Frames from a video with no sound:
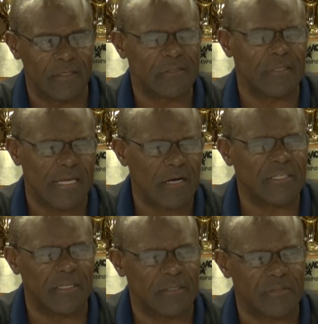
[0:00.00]
else. That our
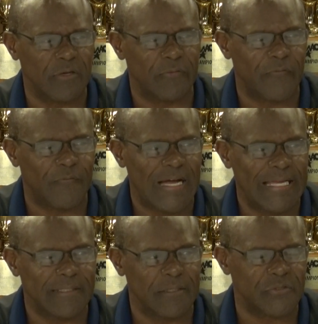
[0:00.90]
kids, they'll
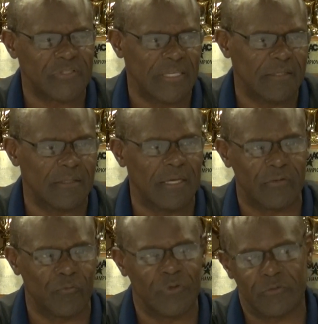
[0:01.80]
fight, they'll stay
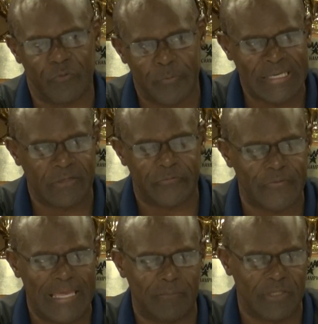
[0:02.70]
together, we'll remain a
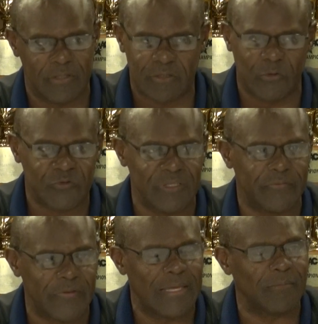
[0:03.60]
family, a
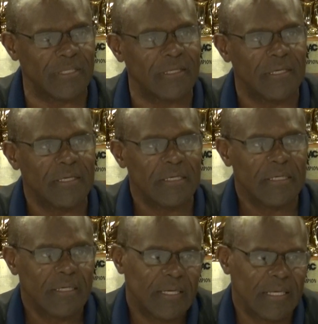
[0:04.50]
close-knit family.
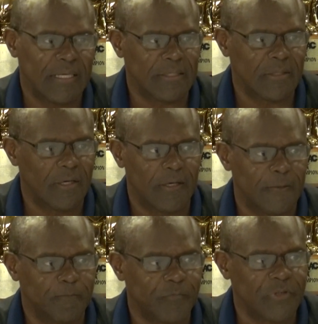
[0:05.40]
And,
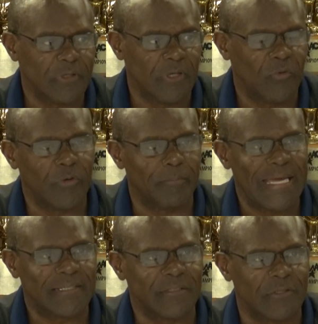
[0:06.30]
we're
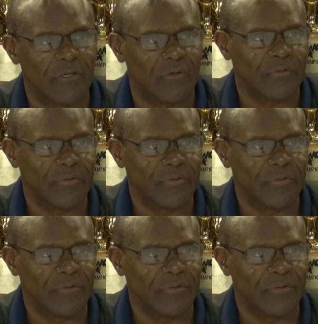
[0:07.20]
backed in a corner,